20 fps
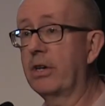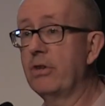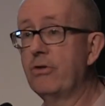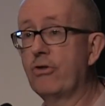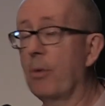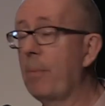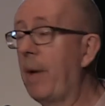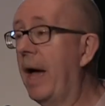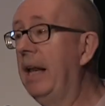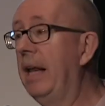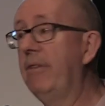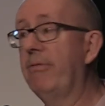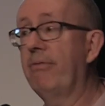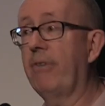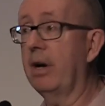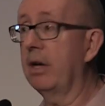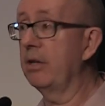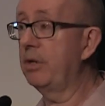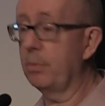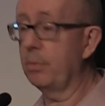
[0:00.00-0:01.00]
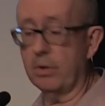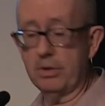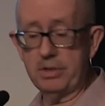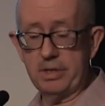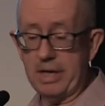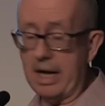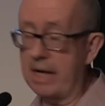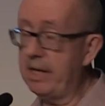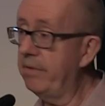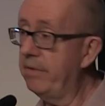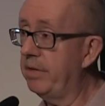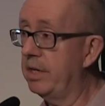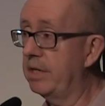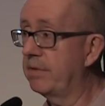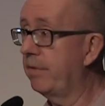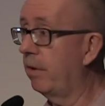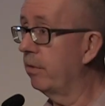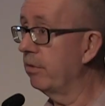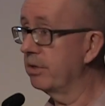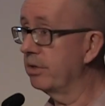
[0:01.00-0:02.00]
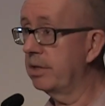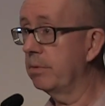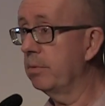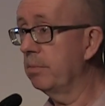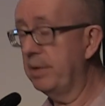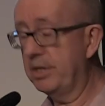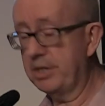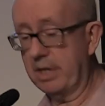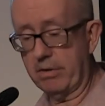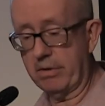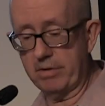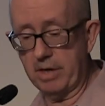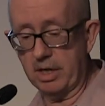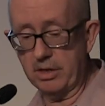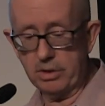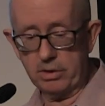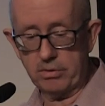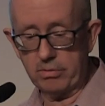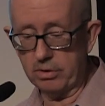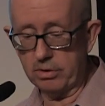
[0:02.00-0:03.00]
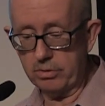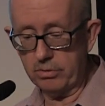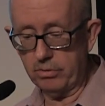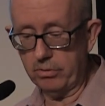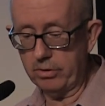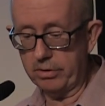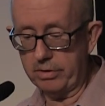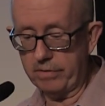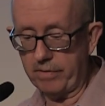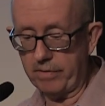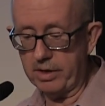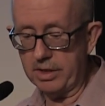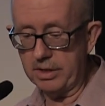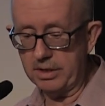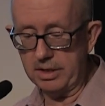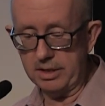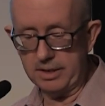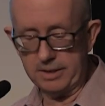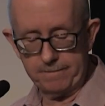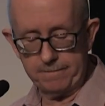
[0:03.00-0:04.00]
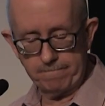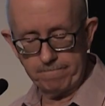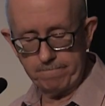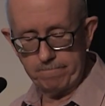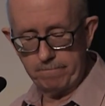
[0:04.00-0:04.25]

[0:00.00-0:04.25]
You can drop any file you want in any of these folders, and it will be synchronized across all your devices.